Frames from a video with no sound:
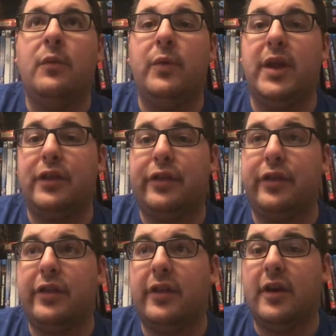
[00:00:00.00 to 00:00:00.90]

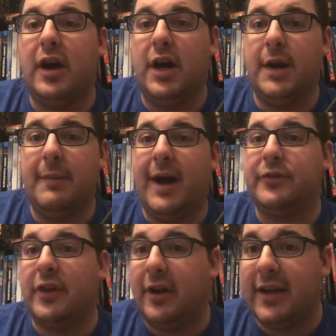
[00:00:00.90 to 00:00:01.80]
with
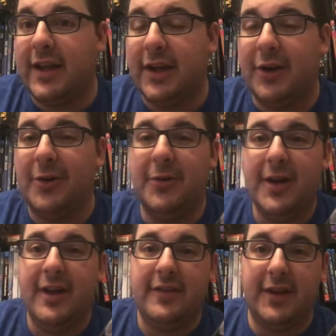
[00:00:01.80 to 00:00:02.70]
House on Haunted Hill,
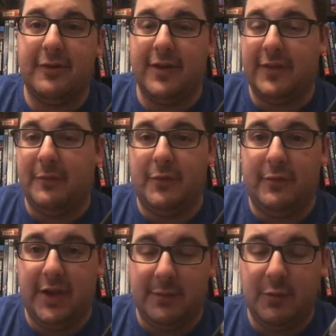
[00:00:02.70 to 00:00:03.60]
there in the
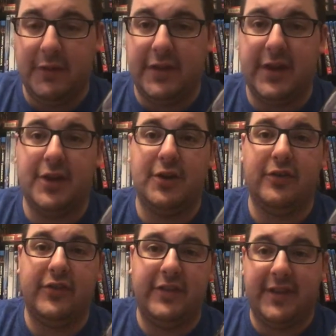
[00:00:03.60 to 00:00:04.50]
movie
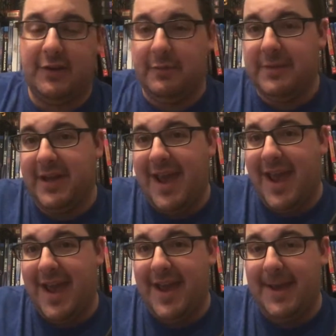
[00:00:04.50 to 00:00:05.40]
theaters, there would be
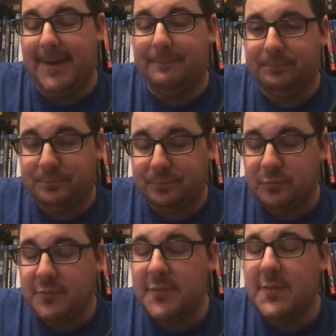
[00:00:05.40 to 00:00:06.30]
a
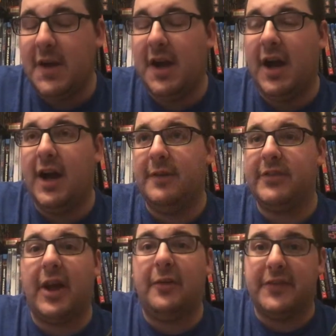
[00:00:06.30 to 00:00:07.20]

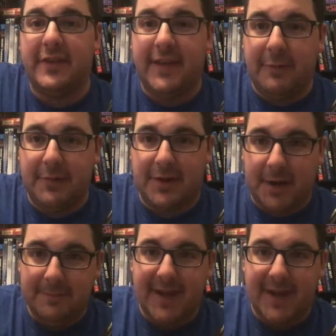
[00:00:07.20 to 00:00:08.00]
skeleton that would come